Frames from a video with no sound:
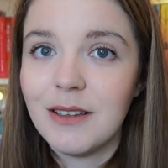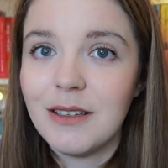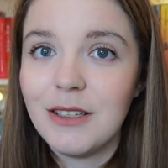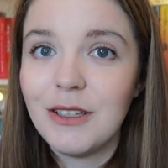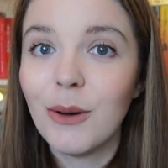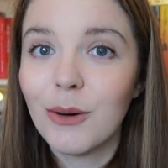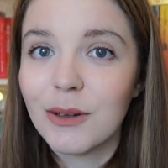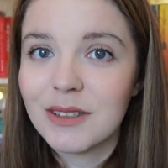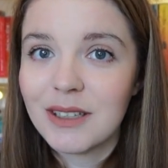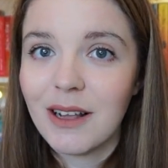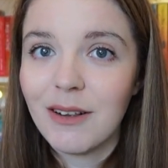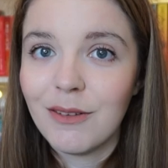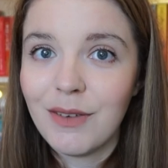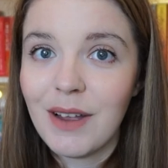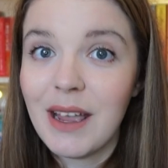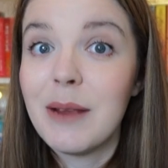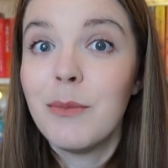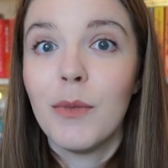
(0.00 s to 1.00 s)

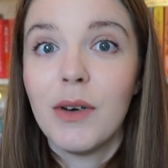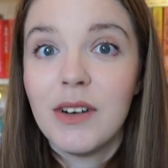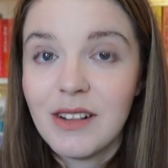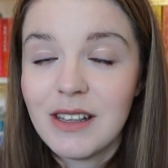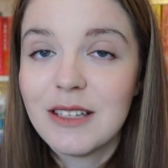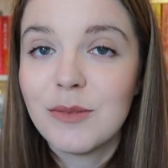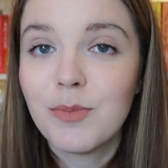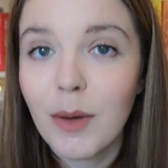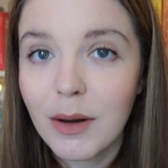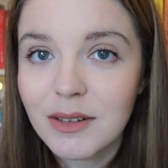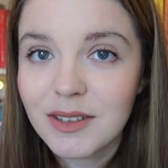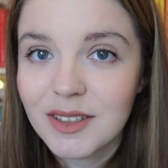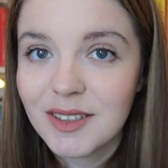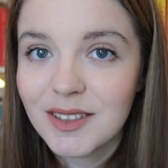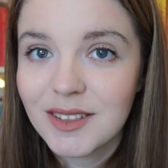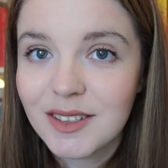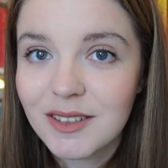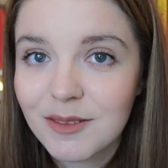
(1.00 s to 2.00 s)
yourself in one of these
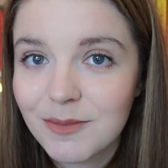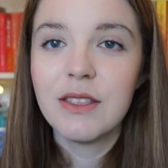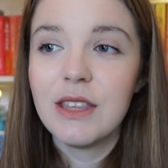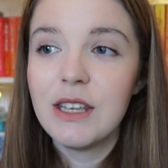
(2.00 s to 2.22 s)
boxes.